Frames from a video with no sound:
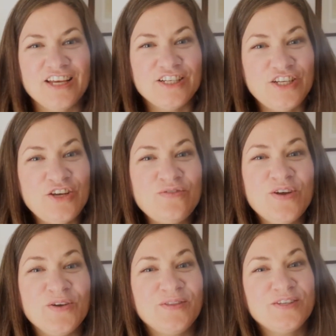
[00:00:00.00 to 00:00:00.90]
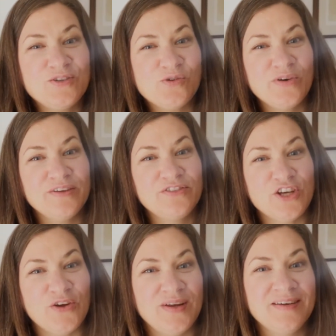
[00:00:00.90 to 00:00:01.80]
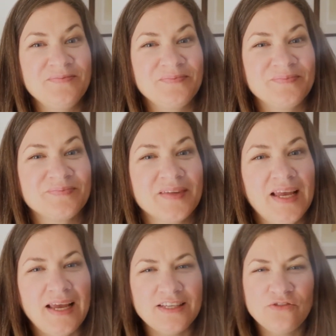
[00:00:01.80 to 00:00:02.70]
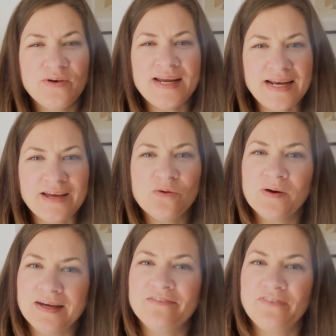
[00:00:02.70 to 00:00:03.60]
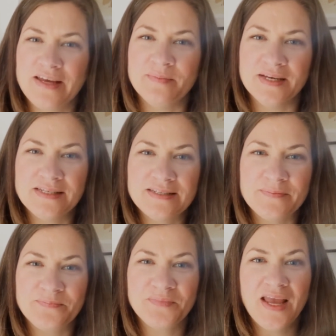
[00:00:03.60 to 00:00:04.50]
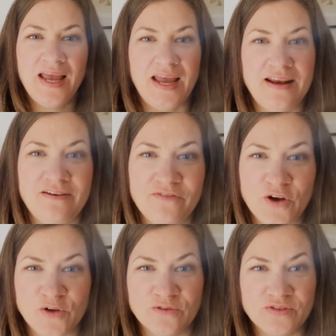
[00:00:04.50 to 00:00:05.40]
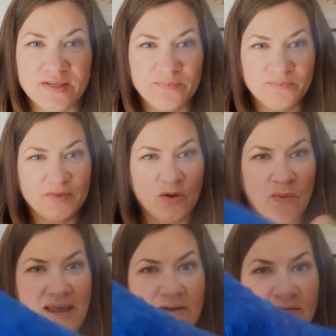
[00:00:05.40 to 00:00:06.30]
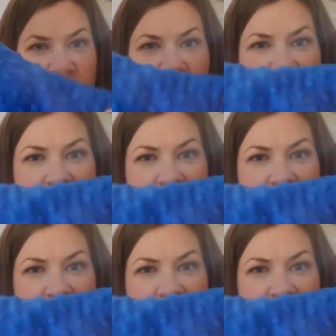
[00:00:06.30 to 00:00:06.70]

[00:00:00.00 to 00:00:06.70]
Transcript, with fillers: Do you know the story of Jonah? It's really quite famous. It involves a whale,